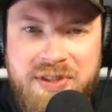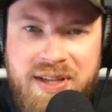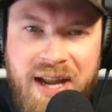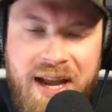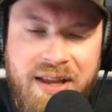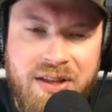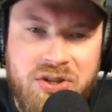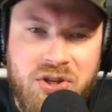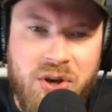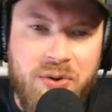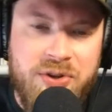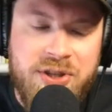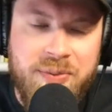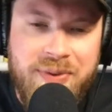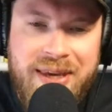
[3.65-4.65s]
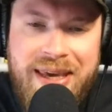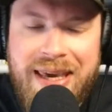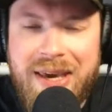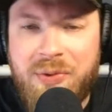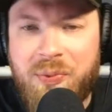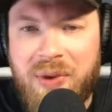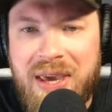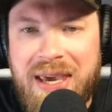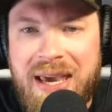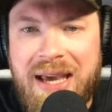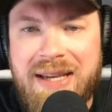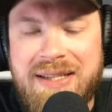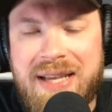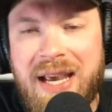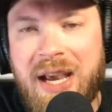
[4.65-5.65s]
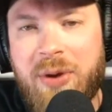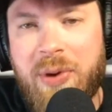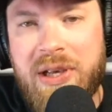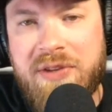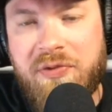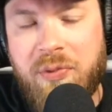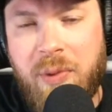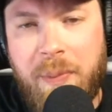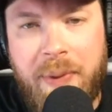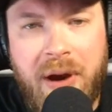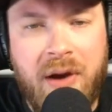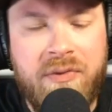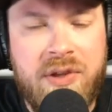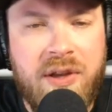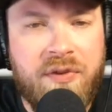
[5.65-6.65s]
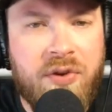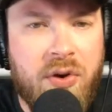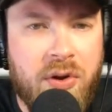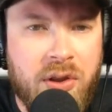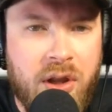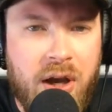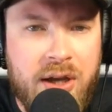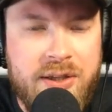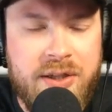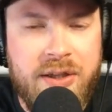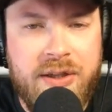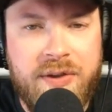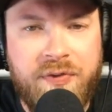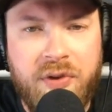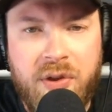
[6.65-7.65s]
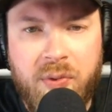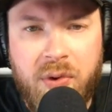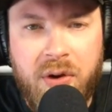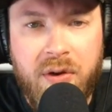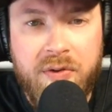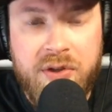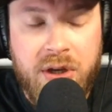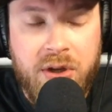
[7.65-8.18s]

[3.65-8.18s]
Today on the show, some key weekend takeaways from a pair of difficult losses for the Wolves,